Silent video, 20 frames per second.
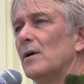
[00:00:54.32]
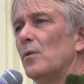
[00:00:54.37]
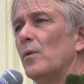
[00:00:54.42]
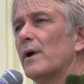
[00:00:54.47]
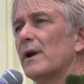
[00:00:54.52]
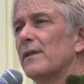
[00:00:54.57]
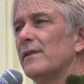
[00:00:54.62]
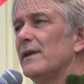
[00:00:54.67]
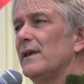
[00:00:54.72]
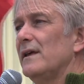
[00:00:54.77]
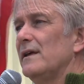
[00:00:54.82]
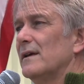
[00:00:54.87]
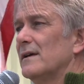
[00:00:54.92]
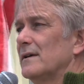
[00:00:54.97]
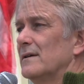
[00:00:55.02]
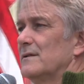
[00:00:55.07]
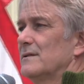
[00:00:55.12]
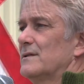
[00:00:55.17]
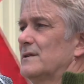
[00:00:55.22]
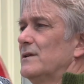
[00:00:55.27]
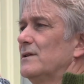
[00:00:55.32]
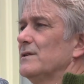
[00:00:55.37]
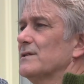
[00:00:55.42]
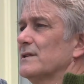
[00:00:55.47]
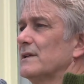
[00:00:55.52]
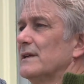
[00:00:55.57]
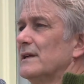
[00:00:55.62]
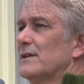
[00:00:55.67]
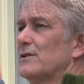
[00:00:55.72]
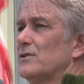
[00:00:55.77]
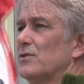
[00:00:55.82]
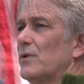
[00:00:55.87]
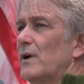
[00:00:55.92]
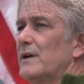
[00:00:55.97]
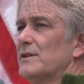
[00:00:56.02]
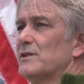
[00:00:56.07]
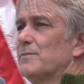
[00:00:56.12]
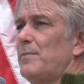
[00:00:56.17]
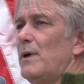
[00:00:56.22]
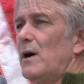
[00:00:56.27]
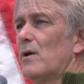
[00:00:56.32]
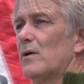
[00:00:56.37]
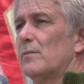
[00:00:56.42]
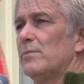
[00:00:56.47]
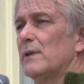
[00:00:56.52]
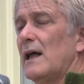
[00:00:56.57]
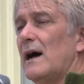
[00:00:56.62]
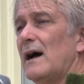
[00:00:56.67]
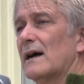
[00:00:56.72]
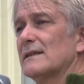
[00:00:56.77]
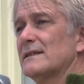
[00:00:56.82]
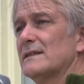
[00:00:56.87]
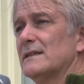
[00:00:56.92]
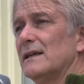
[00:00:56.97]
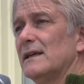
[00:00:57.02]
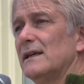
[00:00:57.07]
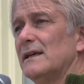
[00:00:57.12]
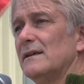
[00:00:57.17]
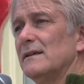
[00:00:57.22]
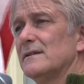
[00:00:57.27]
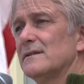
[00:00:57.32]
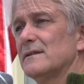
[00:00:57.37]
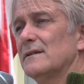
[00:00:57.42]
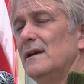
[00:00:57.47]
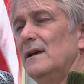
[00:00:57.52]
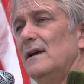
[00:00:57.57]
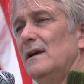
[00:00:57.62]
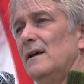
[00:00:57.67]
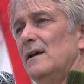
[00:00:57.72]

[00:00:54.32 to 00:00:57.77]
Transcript: One of the seriously entrenched power blocks is,